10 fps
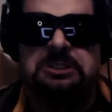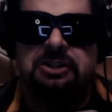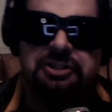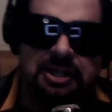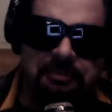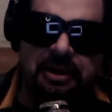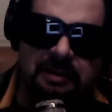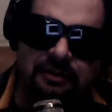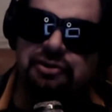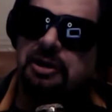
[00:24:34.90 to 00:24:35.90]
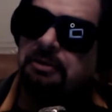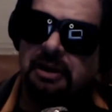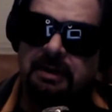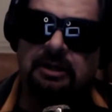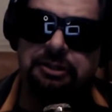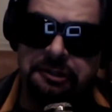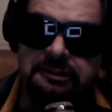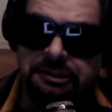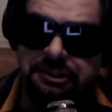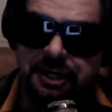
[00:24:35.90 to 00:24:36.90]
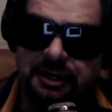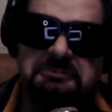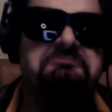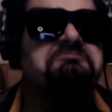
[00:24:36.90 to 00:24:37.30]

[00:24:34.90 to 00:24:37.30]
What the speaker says: There's something about your shit.